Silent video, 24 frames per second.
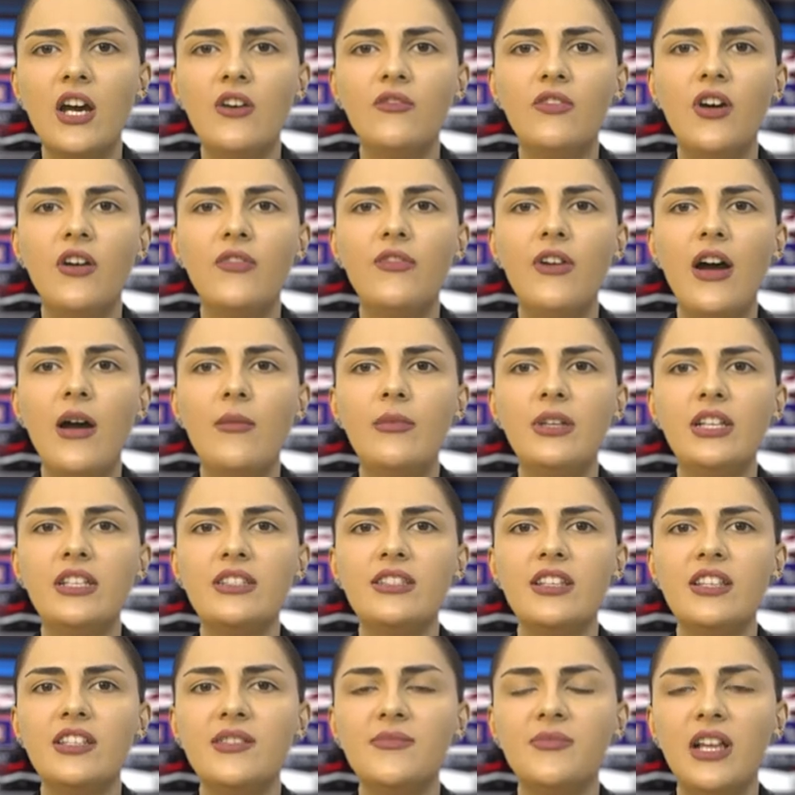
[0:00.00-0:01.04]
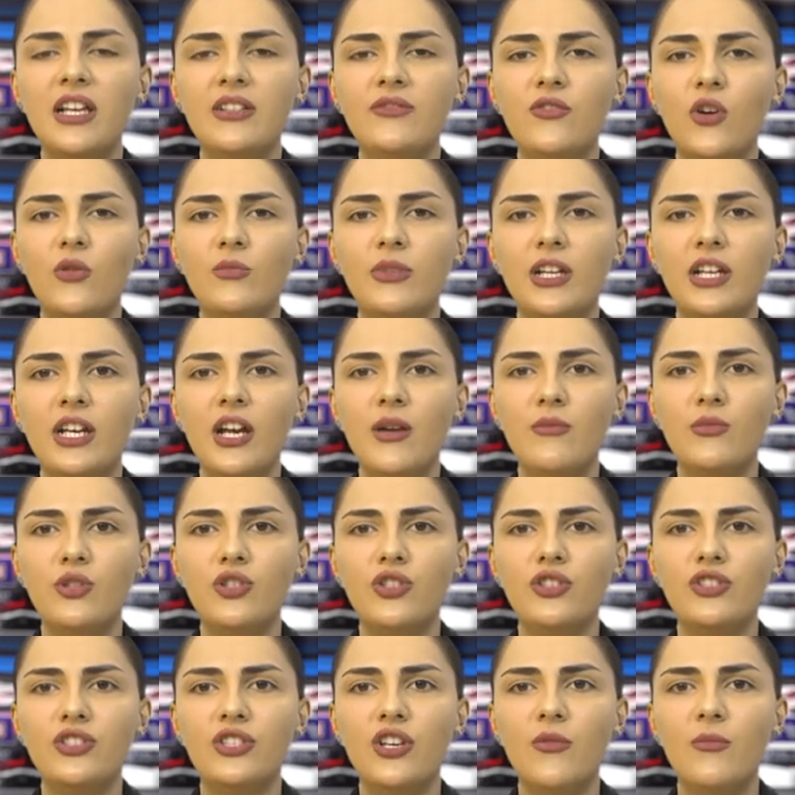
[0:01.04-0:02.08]
for families displaced from the
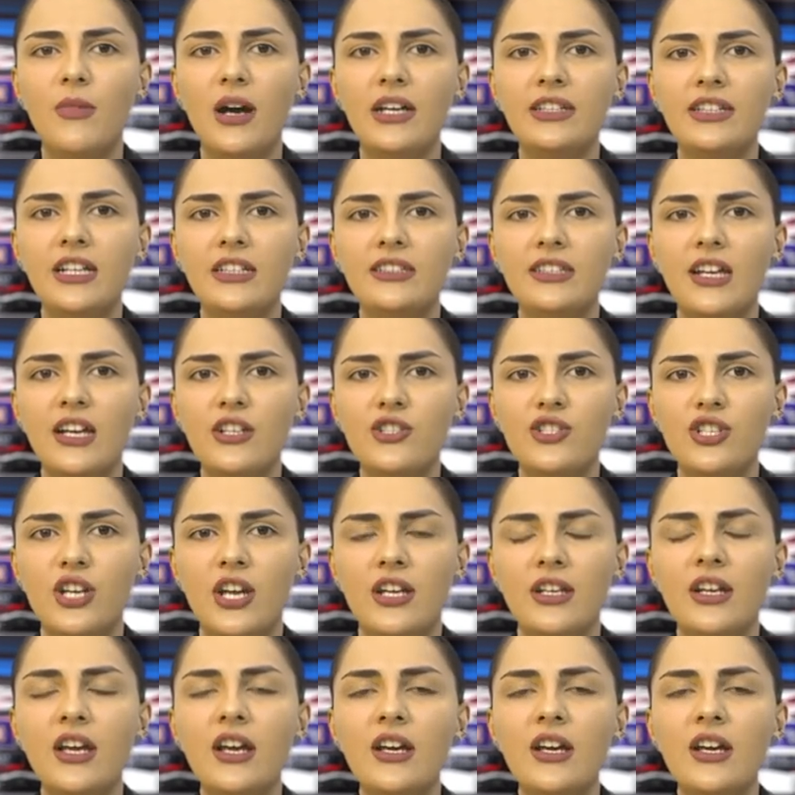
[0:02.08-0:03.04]
community of Madatashen,